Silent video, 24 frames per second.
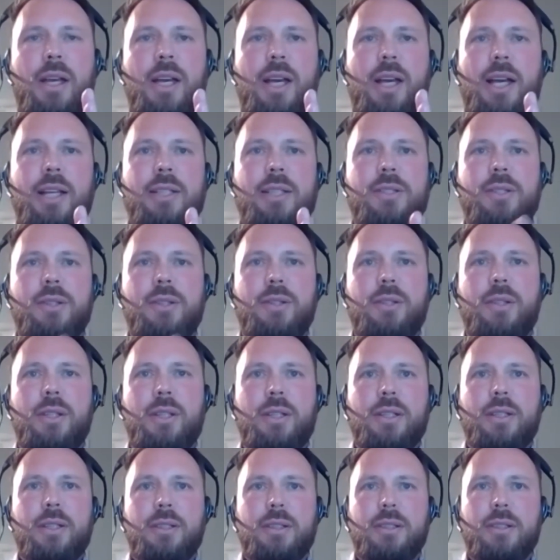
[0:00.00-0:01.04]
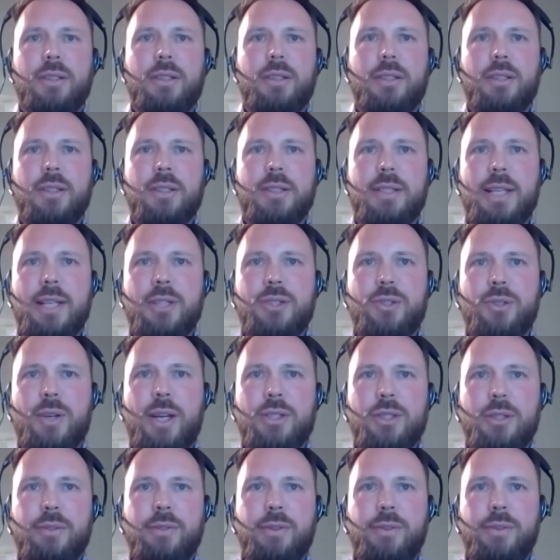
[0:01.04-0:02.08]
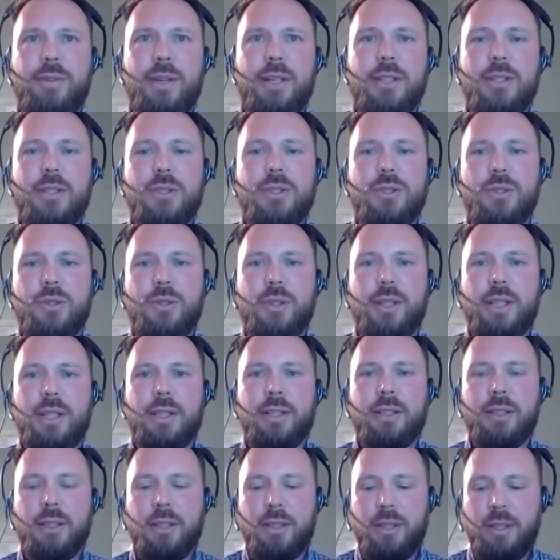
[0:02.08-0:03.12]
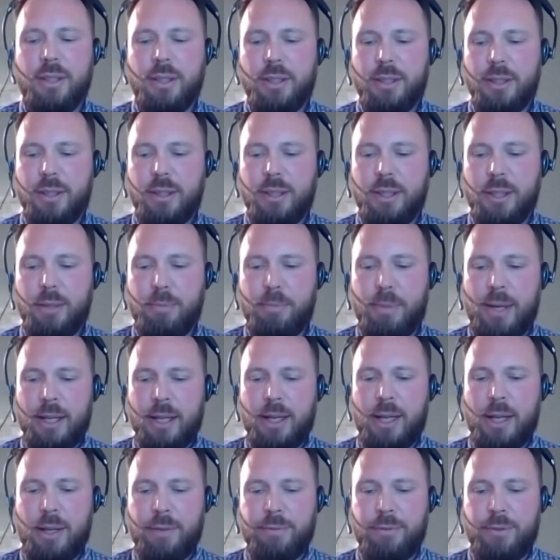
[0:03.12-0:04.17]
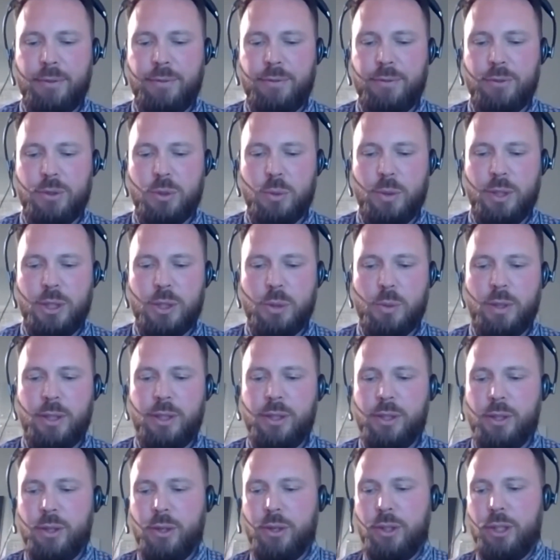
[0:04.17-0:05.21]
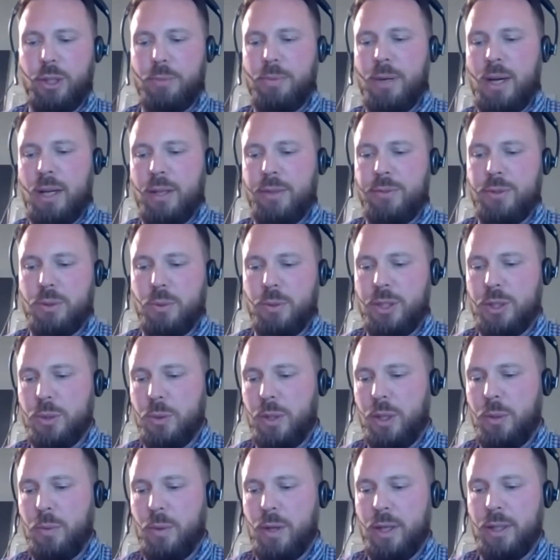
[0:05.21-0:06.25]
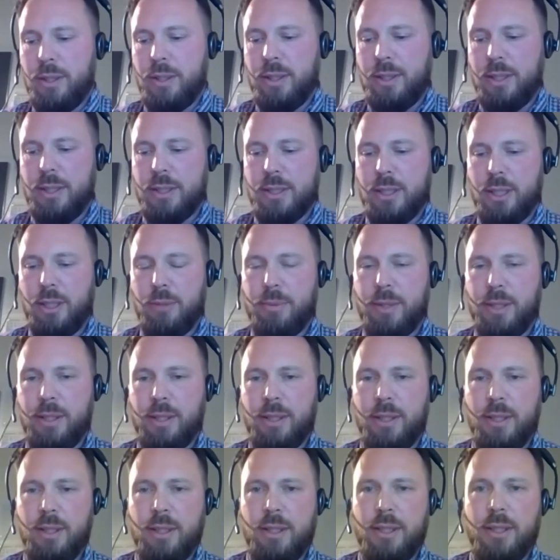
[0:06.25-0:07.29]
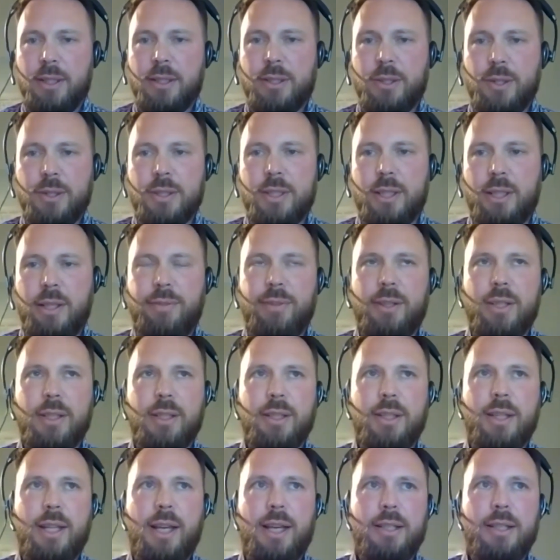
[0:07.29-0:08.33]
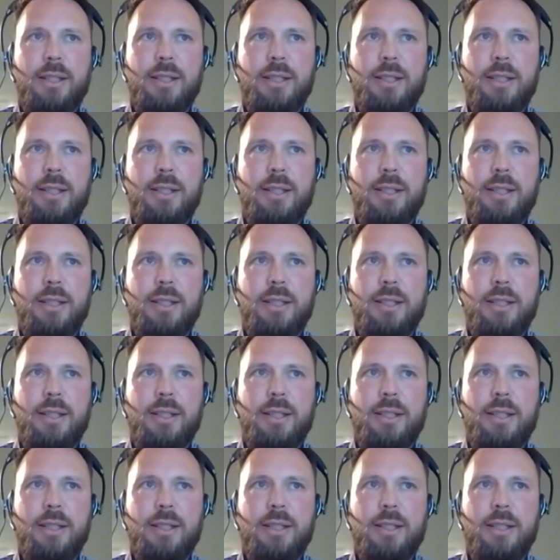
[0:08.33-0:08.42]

And so the saturation of events during the back half of 2020 and the early part of 2021 is going to be so significant that